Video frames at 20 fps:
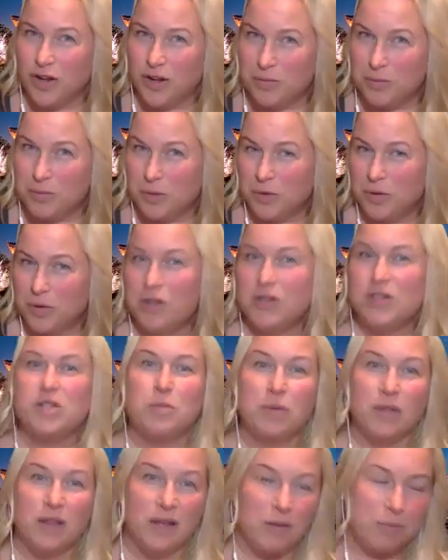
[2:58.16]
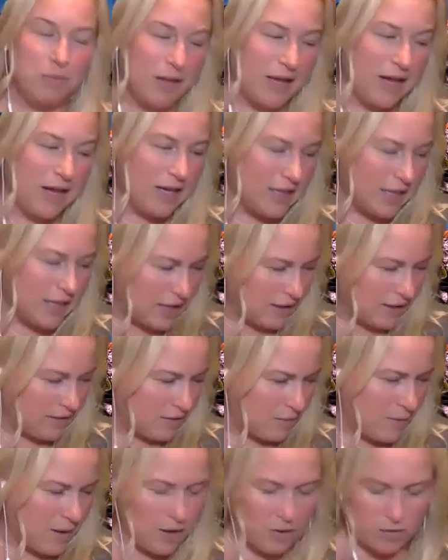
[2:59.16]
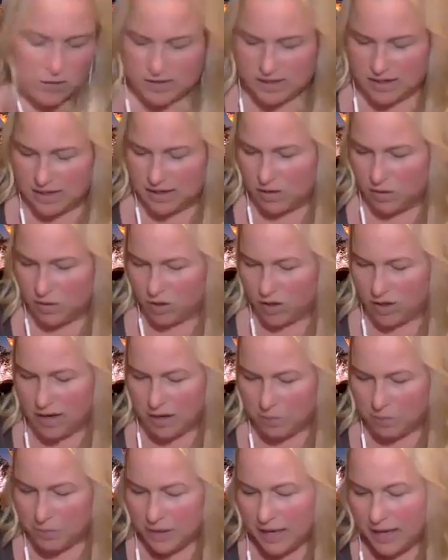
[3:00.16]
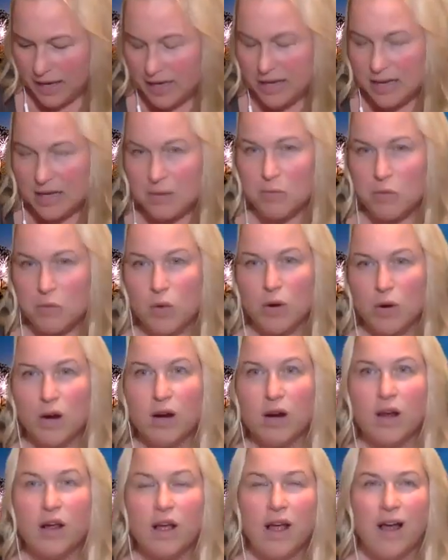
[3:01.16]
Pluto used to be a planet, they kicked him out, said, no, you're not a planet anymore.